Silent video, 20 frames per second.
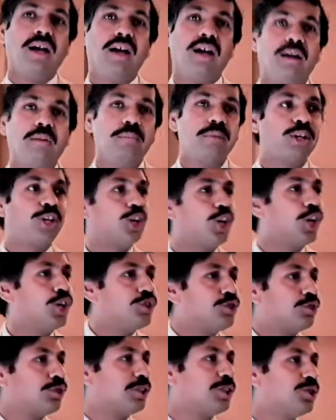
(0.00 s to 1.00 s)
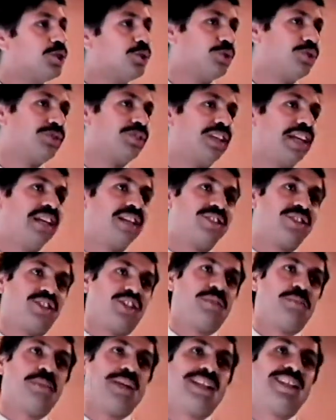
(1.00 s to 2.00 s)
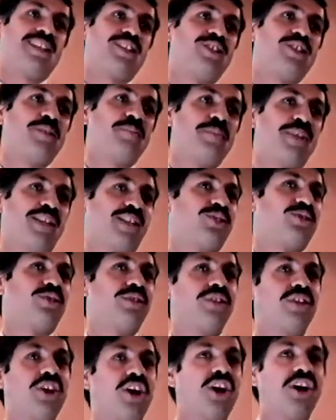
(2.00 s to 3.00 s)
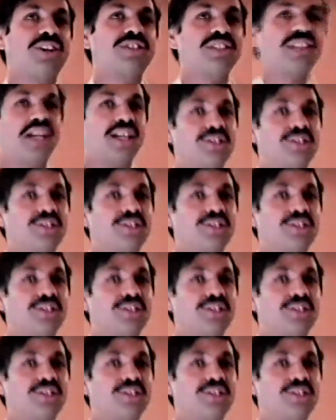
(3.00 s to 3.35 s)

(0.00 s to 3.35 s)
because you can do things on metal oxide